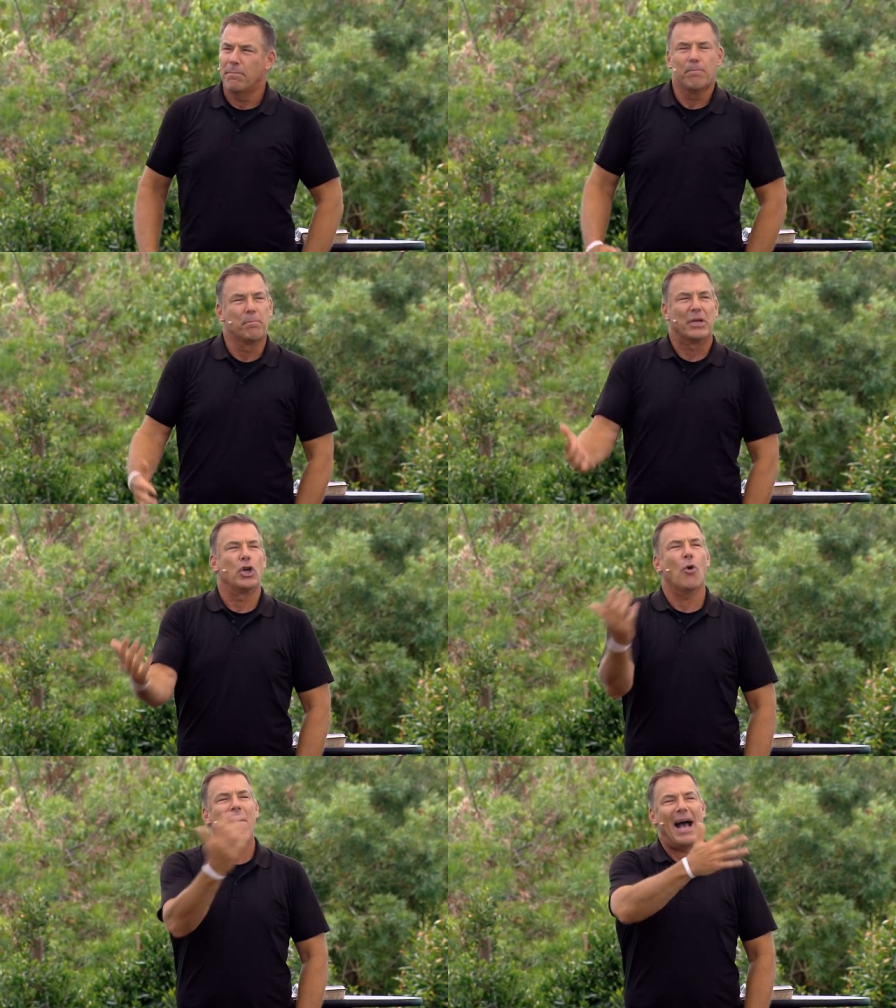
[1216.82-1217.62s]
But
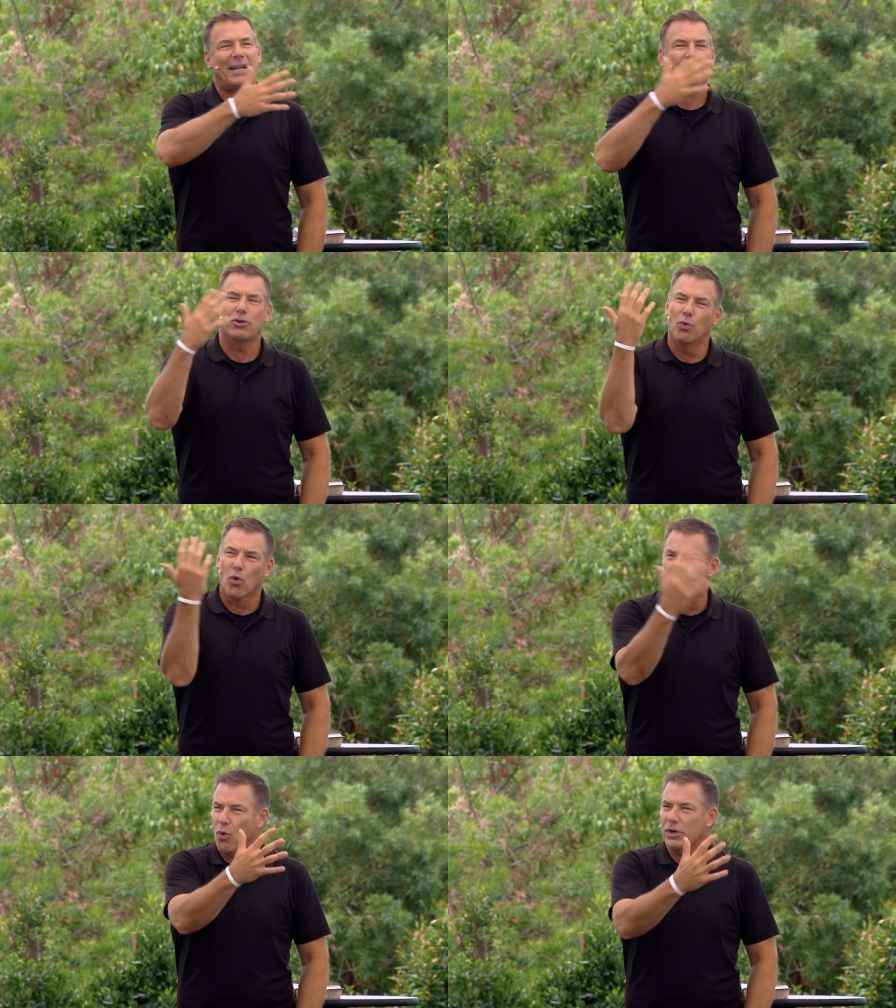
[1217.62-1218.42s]
go back to
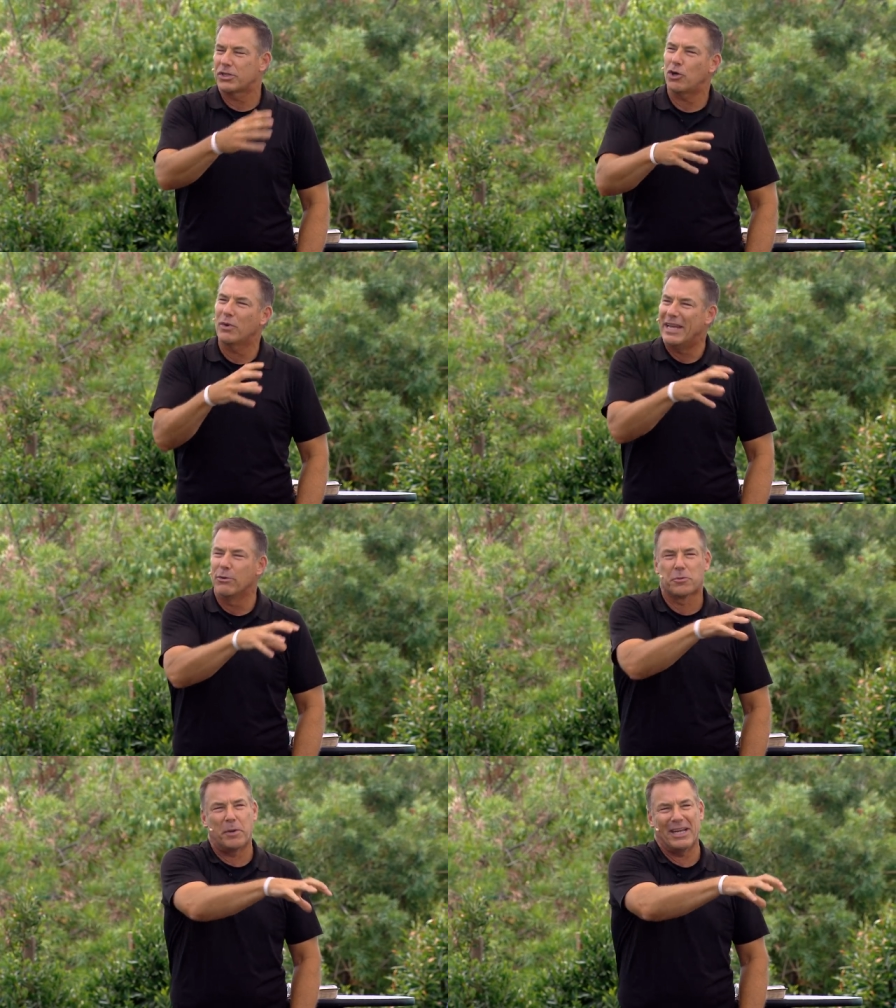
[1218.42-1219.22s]
World War II, and he
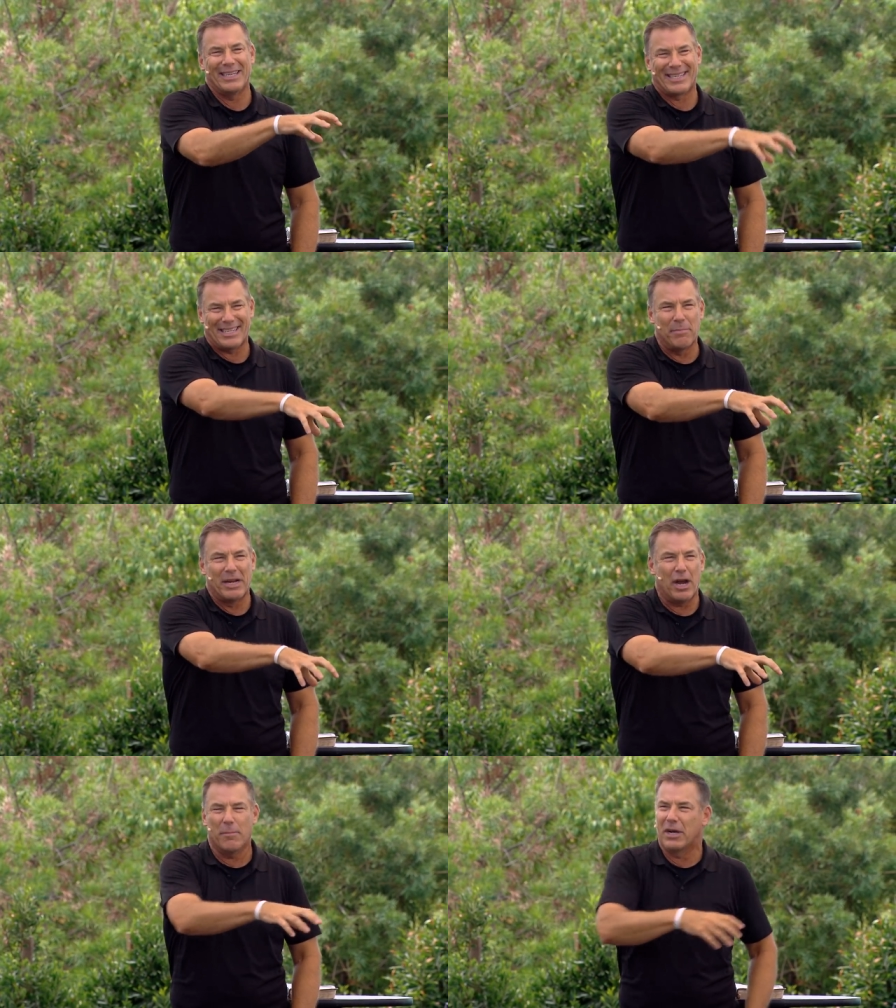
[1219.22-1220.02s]
was putting a
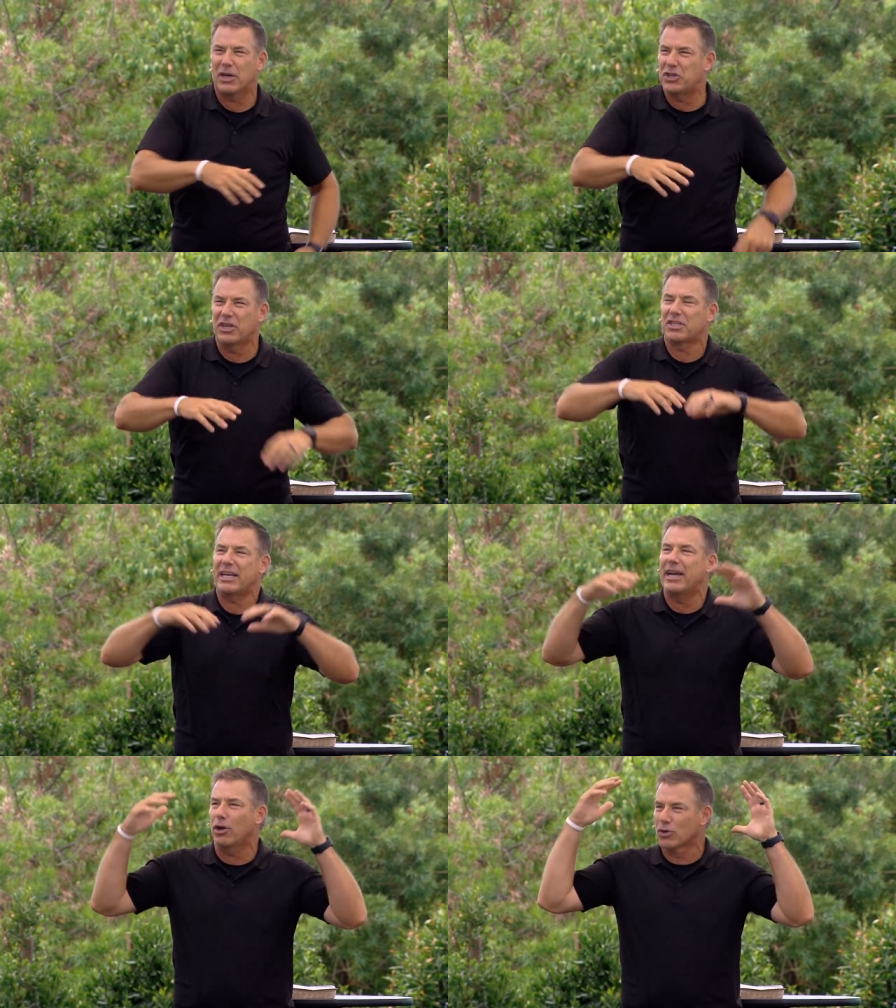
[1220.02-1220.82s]
seminary because you could see
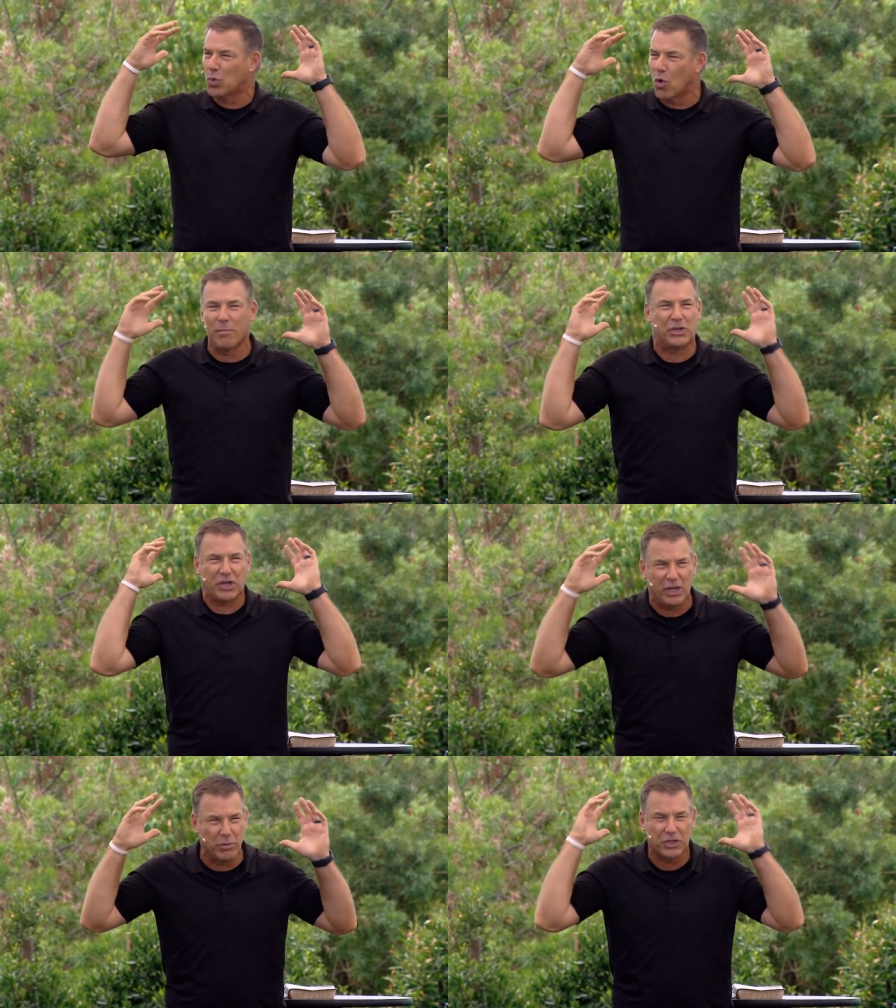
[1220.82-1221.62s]
Hitler's war
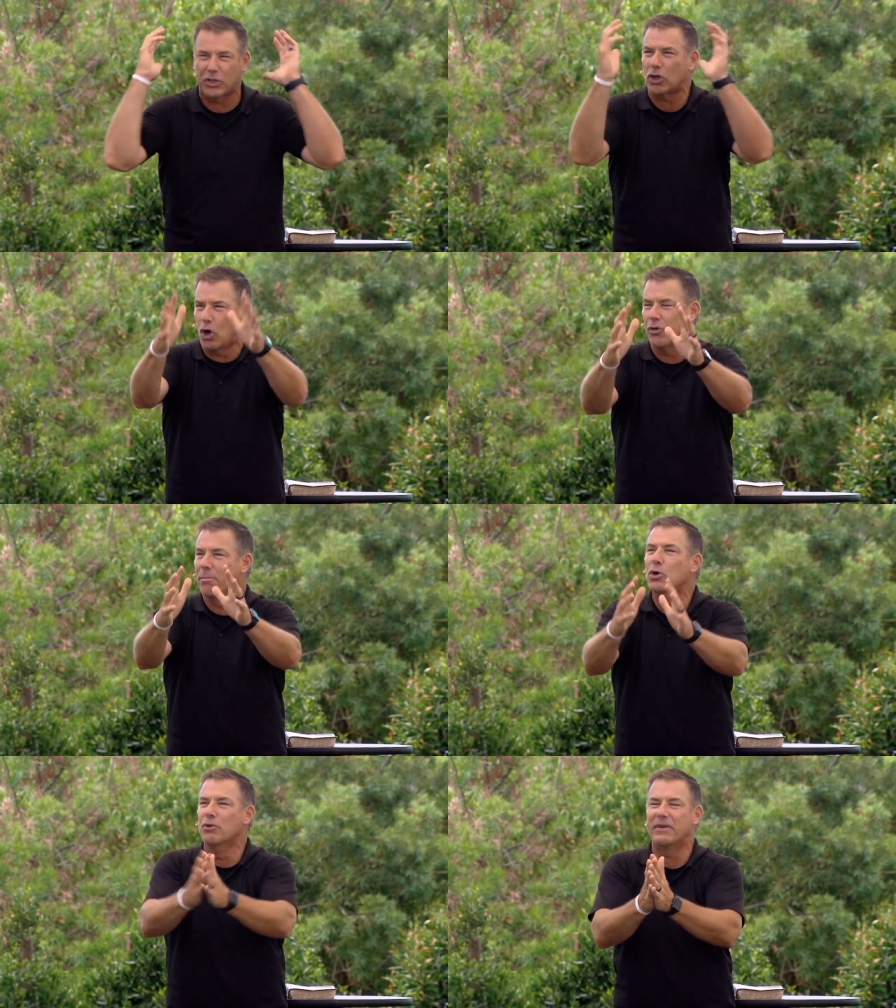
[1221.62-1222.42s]
machine was just on the move.